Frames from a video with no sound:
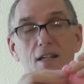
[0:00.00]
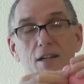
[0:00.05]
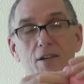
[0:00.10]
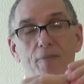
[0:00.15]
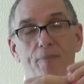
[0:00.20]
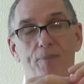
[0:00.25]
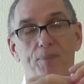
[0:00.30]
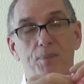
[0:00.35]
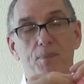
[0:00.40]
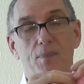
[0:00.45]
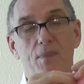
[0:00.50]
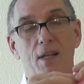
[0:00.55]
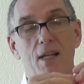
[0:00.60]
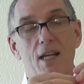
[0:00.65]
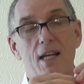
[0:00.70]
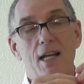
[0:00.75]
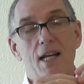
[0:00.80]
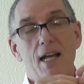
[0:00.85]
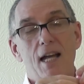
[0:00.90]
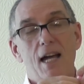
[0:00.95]

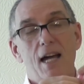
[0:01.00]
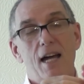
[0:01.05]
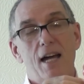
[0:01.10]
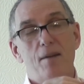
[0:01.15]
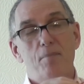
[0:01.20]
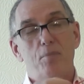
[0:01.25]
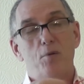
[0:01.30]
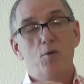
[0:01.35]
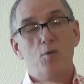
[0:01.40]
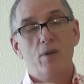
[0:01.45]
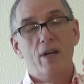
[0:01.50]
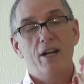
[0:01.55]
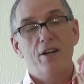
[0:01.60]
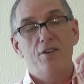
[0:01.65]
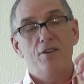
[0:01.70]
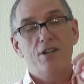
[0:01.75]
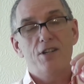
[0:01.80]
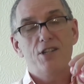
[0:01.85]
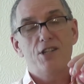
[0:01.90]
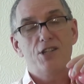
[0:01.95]
and pull that
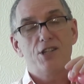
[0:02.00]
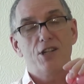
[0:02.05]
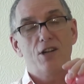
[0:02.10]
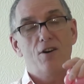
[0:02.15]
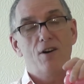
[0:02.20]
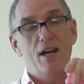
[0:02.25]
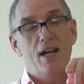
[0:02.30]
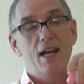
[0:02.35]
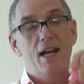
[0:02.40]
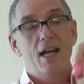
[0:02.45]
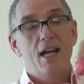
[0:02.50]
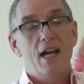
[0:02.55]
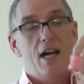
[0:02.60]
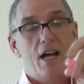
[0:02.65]
nice and tight,